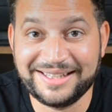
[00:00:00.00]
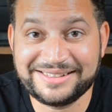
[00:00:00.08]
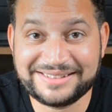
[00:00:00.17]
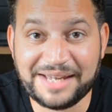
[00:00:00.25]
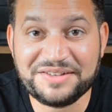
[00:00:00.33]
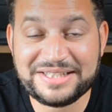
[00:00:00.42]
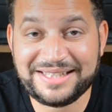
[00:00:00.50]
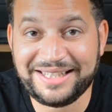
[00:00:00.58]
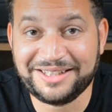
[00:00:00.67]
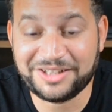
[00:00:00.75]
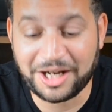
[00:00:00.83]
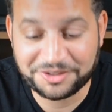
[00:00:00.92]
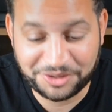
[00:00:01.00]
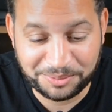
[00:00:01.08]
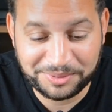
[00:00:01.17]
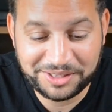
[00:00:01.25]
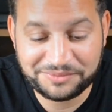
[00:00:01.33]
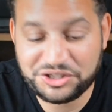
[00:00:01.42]
17, taught through
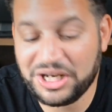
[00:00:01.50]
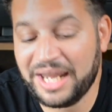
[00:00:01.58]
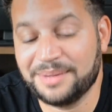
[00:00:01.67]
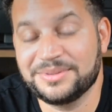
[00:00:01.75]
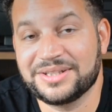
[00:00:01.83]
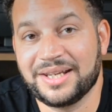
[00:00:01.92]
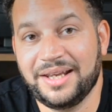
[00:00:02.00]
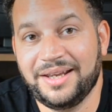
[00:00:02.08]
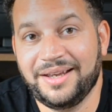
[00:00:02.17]
the book of James.